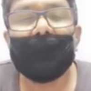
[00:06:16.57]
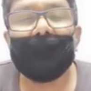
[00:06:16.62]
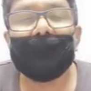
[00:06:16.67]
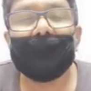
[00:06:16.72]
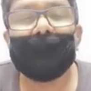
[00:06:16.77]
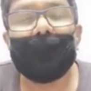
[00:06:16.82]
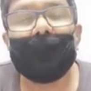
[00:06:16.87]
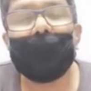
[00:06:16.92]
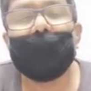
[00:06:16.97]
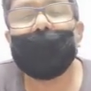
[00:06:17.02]

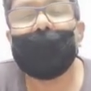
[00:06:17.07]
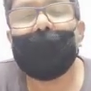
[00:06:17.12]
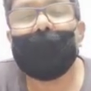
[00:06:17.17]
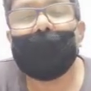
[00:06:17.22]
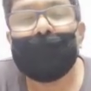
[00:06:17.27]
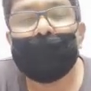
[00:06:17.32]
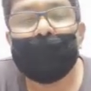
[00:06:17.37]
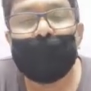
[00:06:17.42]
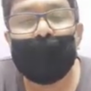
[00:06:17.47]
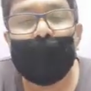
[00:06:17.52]
So look,
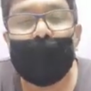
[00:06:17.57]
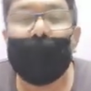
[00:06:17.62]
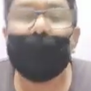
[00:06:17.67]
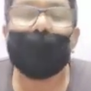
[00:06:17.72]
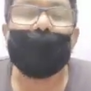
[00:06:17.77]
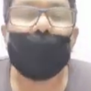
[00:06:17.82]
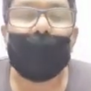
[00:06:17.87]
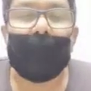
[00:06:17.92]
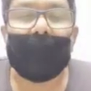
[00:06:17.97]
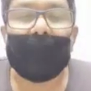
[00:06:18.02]
on
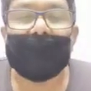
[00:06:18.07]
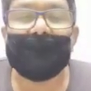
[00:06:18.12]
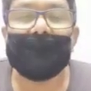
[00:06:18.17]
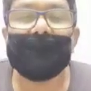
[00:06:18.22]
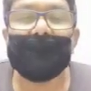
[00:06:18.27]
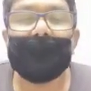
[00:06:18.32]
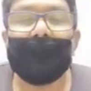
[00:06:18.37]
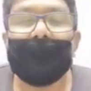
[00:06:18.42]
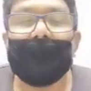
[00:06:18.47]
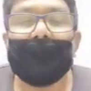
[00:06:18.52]
both
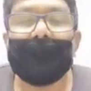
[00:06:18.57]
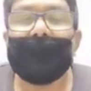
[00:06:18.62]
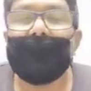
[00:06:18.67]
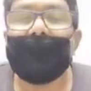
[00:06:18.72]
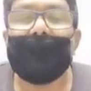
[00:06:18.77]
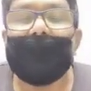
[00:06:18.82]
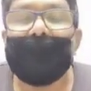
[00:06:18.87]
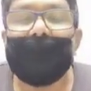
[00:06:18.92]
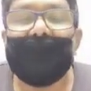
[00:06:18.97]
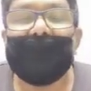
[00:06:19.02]
ways,
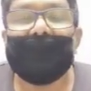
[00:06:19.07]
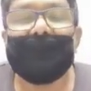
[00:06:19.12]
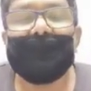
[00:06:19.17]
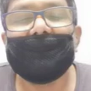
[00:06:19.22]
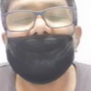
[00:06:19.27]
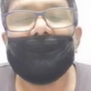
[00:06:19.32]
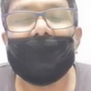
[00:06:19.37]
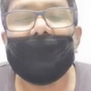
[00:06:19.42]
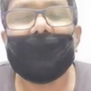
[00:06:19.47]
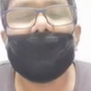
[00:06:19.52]
the
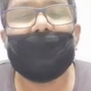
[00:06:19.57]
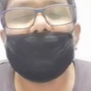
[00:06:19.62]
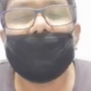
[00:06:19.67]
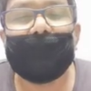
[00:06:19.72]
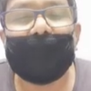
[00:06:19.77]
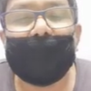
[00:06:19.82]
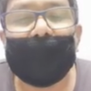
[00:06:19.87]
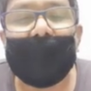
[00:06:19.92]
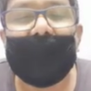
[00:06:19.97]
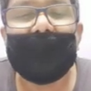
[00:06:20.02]
images are not
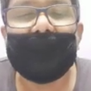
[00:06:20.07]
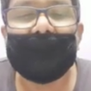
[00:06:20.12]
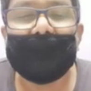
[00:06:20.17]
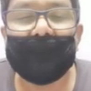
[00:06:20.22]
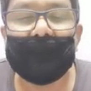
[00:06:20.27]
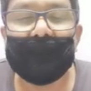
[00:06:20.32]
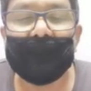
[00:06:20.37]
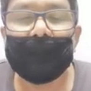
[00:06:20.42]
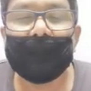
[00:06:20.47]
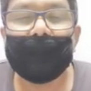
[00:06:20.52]

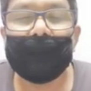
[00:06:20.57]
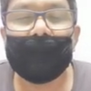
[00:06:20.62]
perfect.